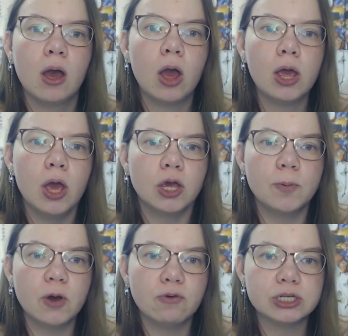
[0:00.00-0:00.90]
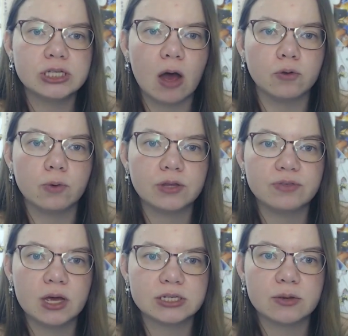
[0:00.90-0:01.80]
Hey, keep your voice down. What if
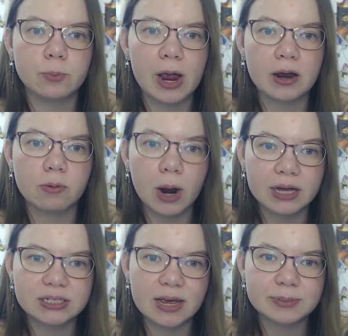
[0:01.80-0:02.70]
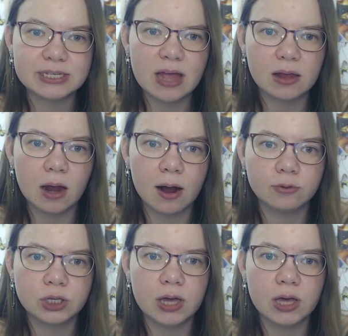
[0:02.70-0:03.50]
there's a wiretap snail around